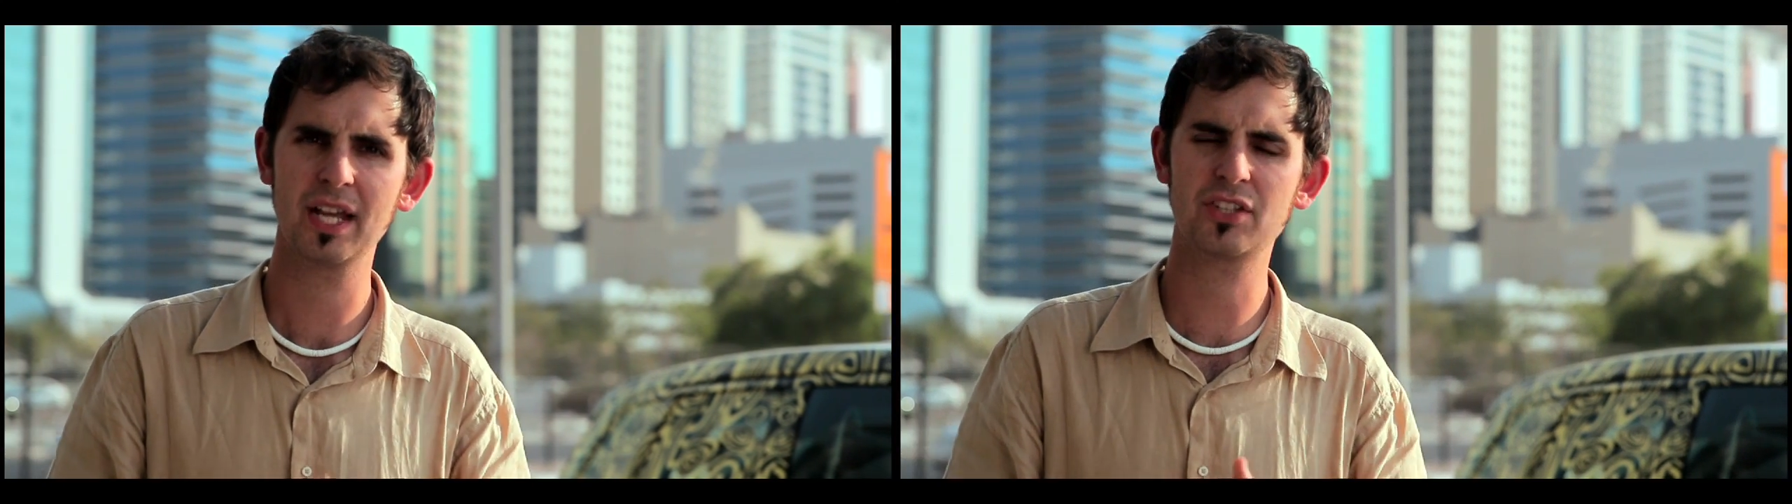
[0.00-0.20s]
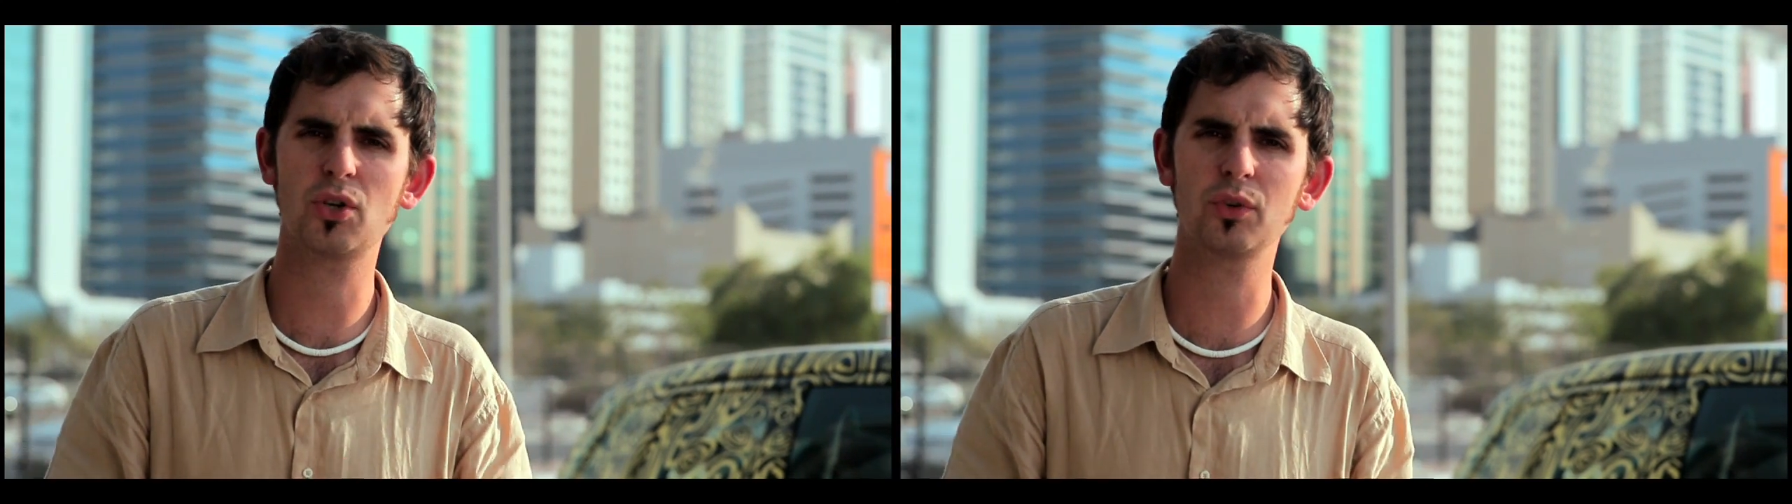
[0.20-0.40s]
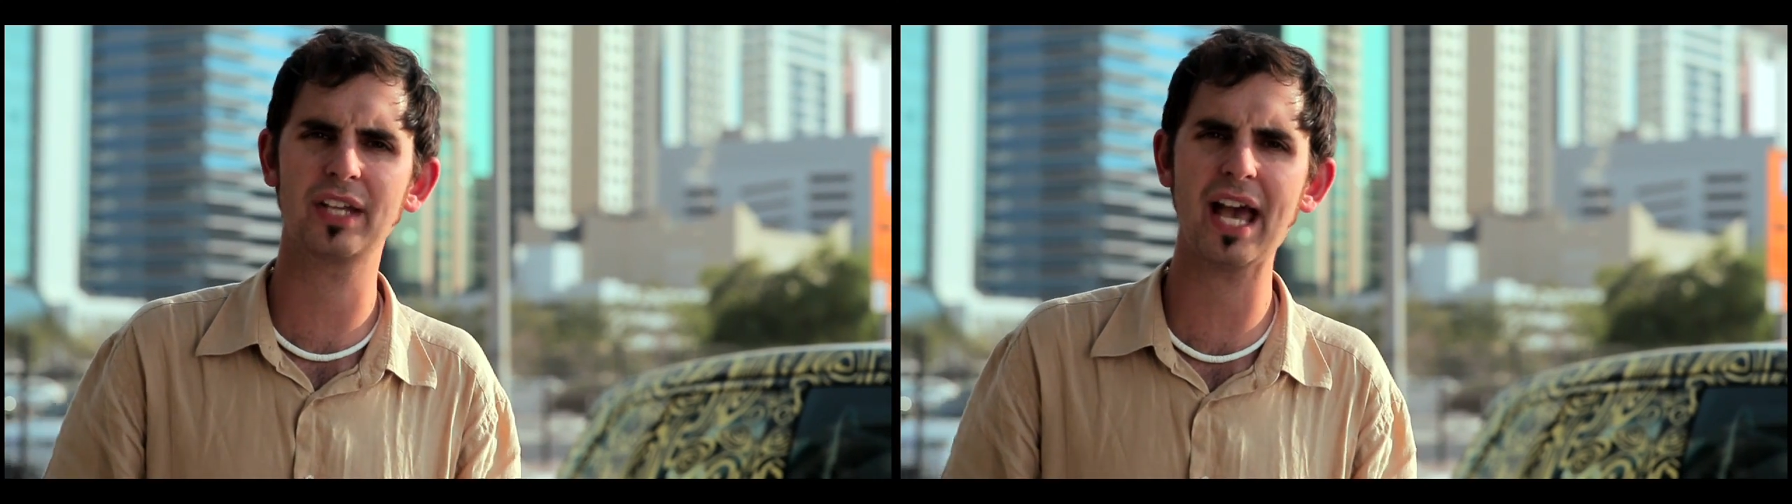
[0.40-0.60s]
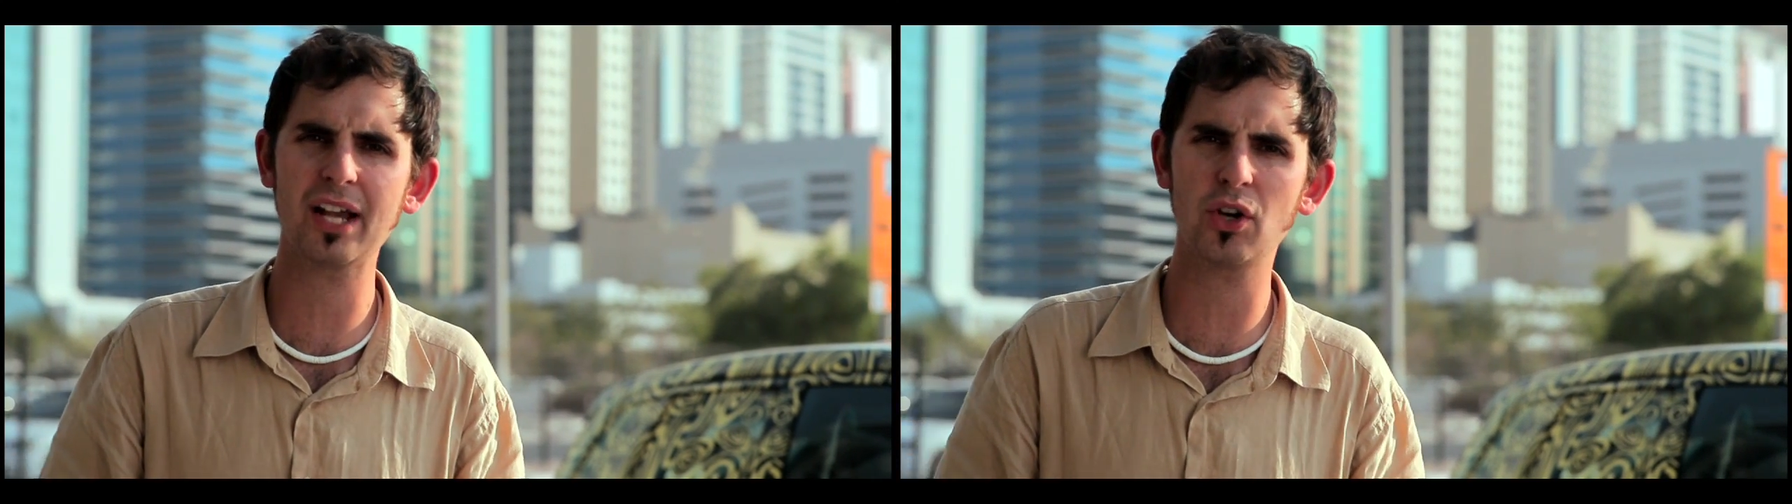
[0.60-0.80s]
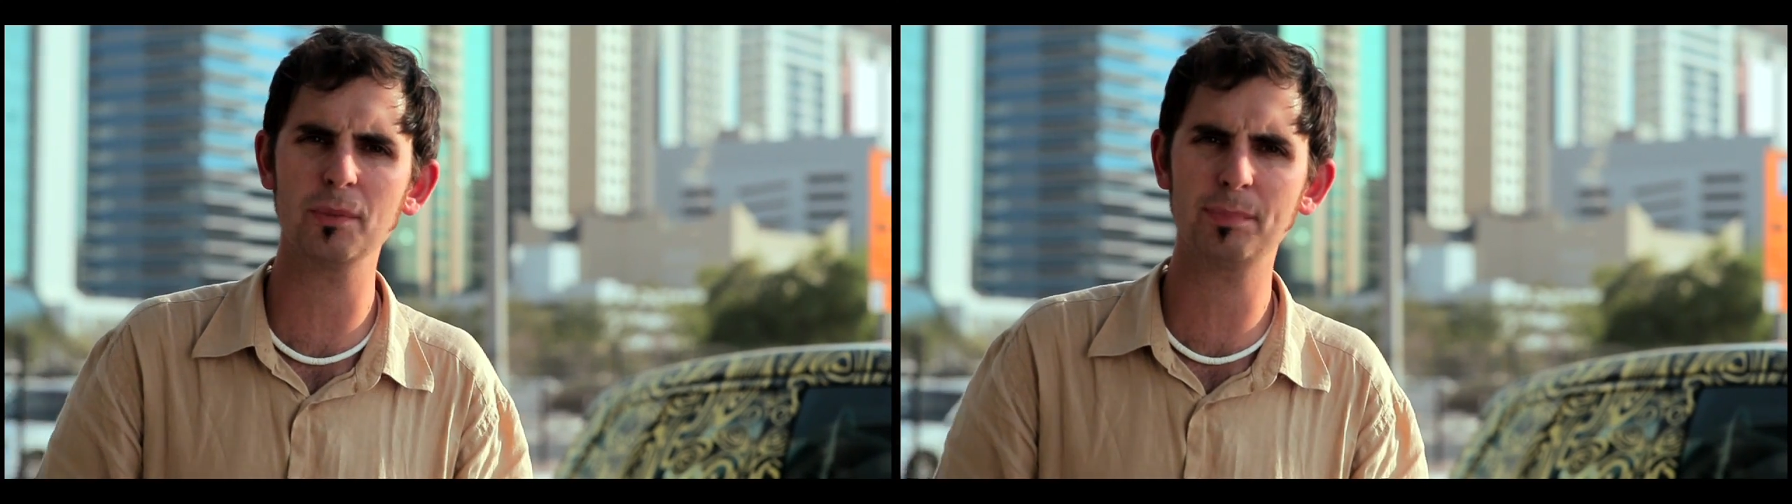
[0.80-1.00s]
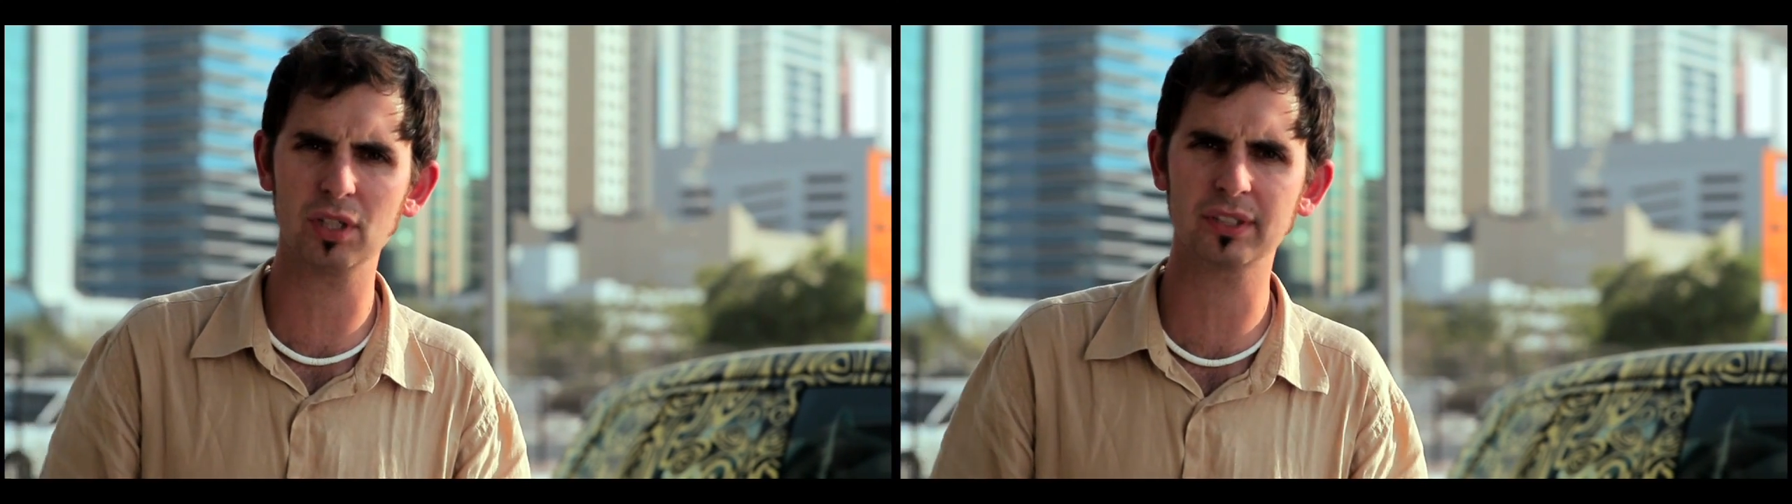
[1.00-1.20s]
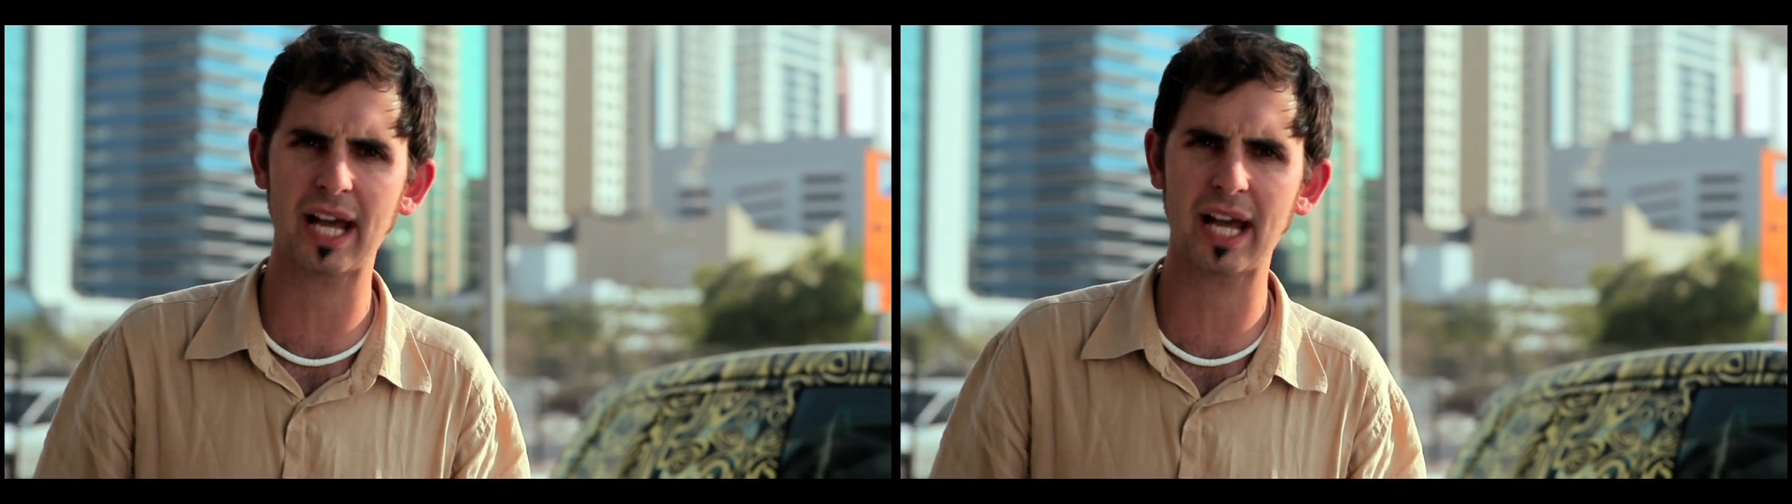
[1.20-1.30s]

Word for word: It's called the Aircon Pull